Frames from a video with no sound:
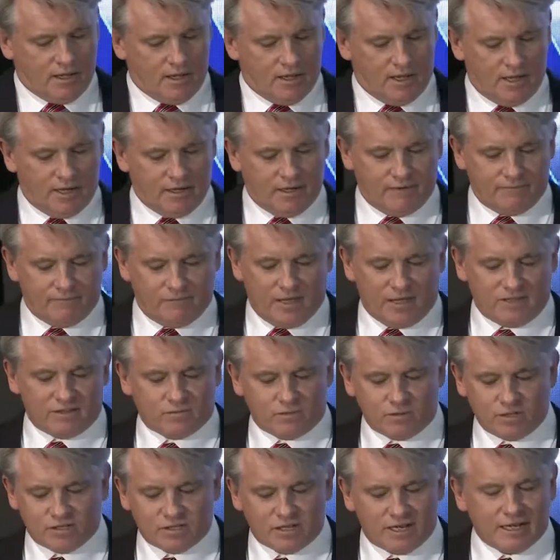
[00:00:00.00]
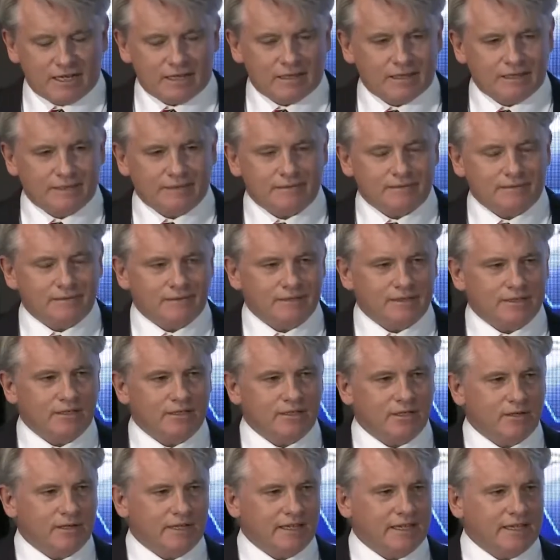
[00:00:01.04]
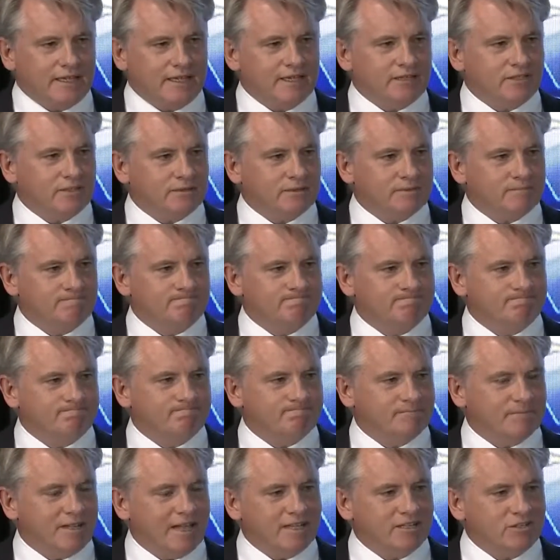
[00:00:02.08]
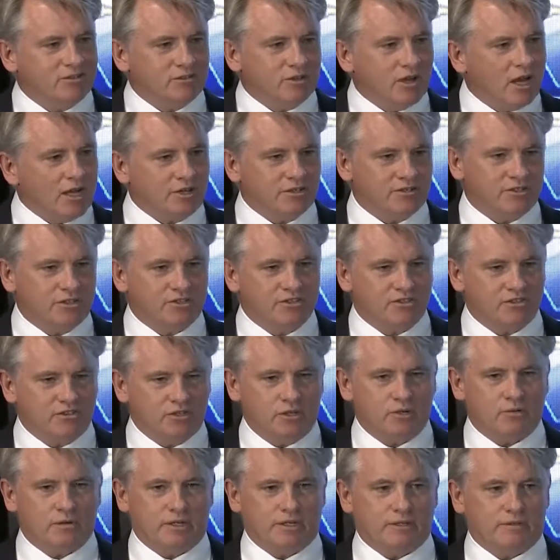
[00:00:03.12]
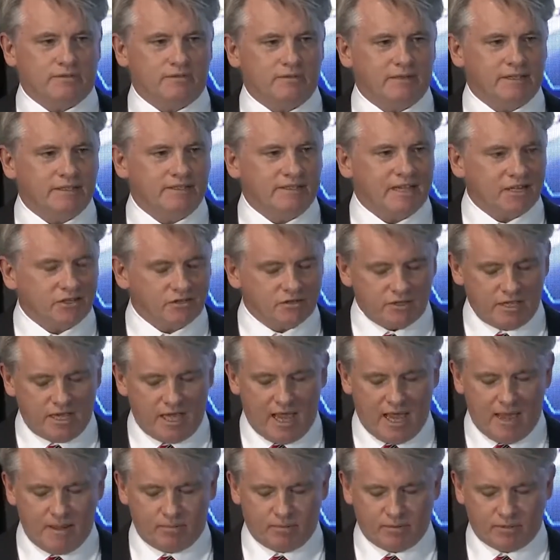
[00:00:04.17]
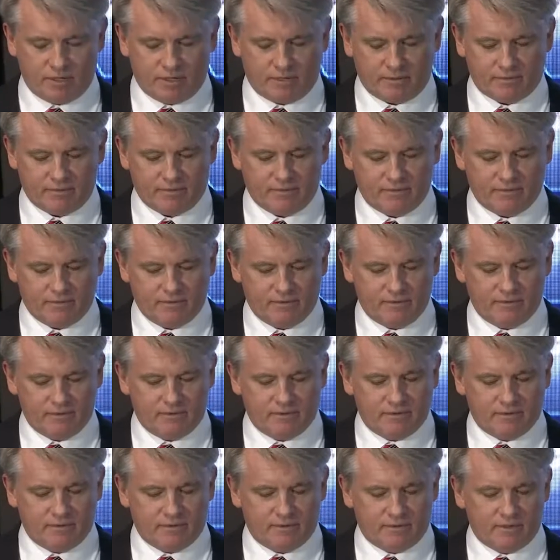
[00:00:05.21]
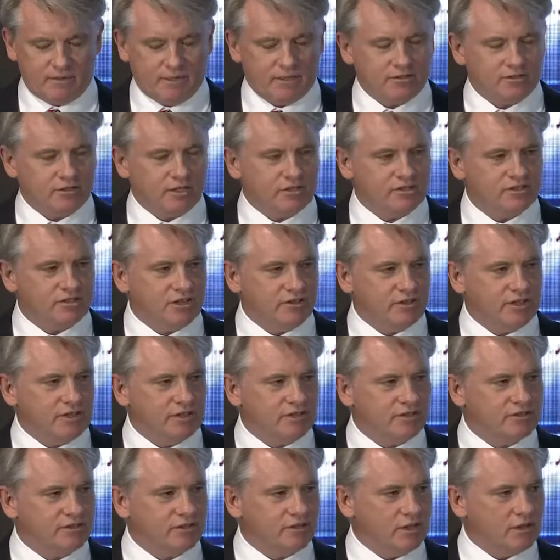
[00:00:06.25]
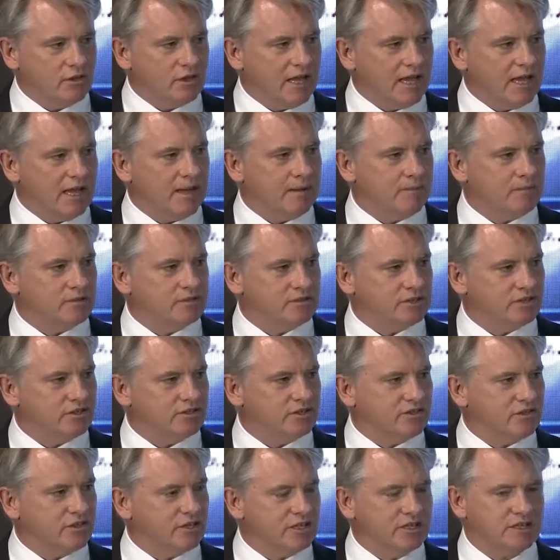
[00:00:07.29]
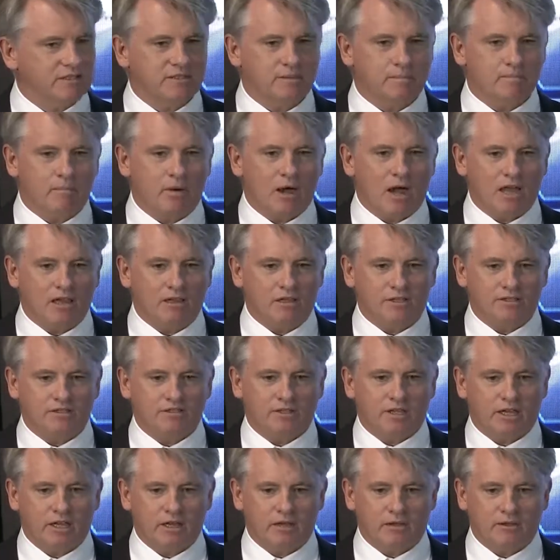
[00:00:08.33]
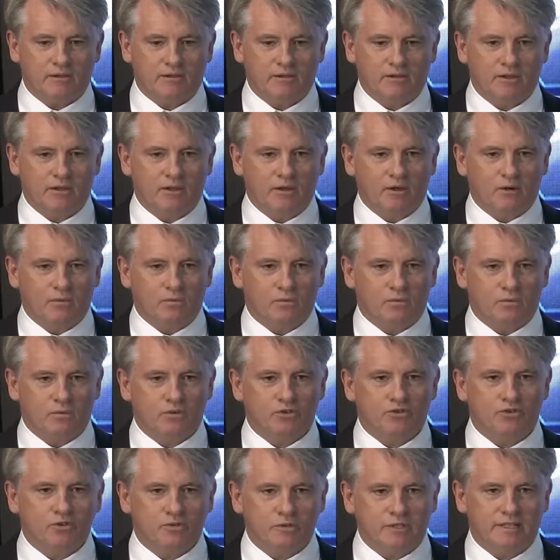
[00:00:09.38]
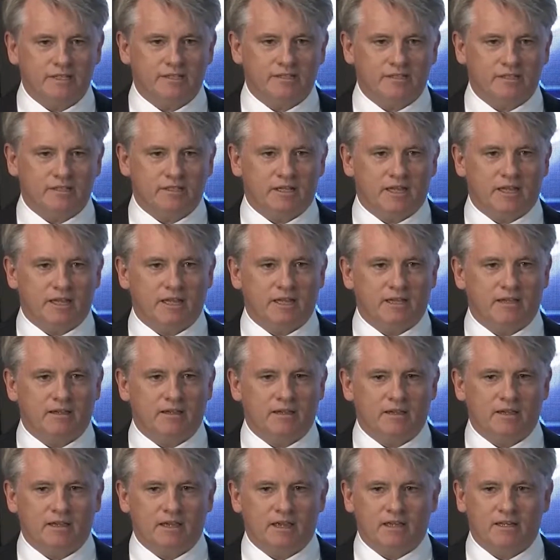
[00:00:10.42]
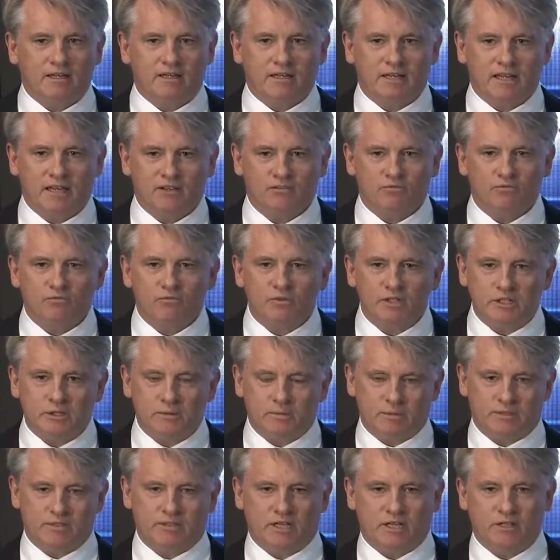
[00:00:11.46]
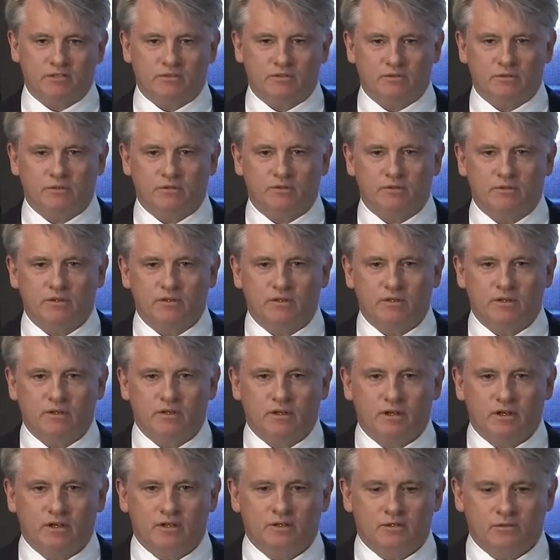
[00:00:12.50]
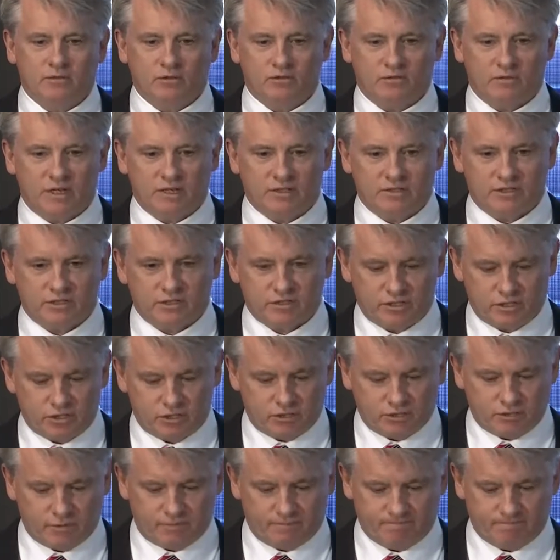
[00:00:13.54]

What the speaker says: And advanced recycling, you know, it's not just theory. It's actually happening. It's not something that's in the lab. It's not something that's in pilot scale. We're doing it today, and it has real potential to address this issue.